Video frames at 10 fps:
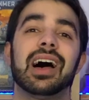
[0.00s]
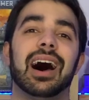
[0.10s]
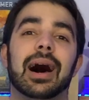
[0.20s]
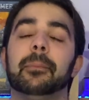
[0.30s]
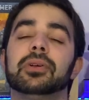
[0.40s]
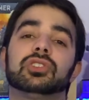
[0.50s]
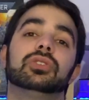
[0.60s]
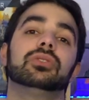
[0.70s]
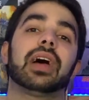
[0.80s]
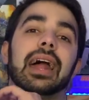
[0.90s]
up
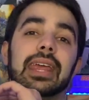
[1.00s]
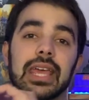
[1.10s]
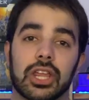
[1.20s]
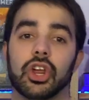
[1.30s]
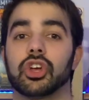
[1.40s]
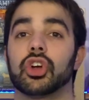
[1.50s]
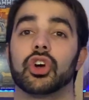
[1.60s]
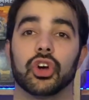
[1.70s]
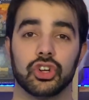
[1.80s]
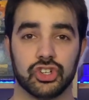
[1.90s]
to that
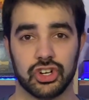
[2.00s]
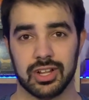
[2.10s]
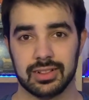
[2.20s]
incursion